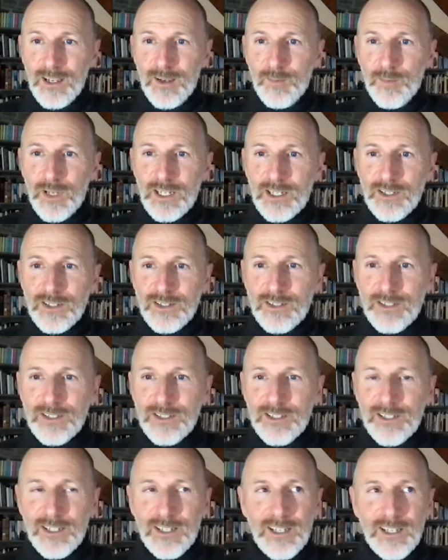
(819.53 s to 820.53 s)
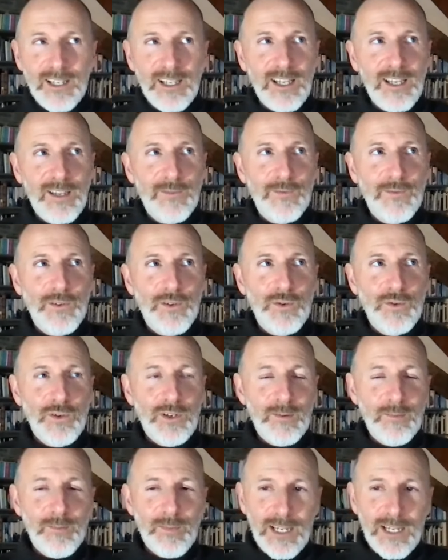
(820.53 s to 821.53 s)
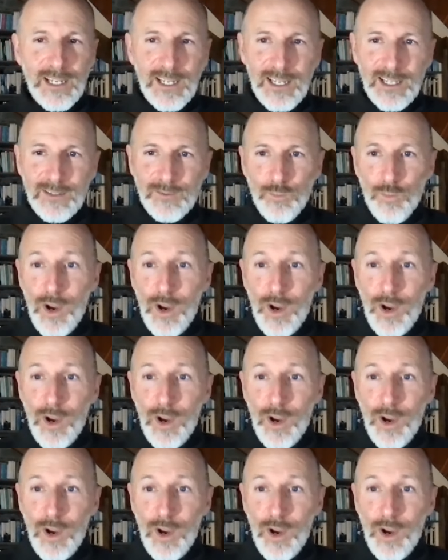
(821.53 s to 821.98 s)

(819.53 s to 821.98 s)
Because if you can begin,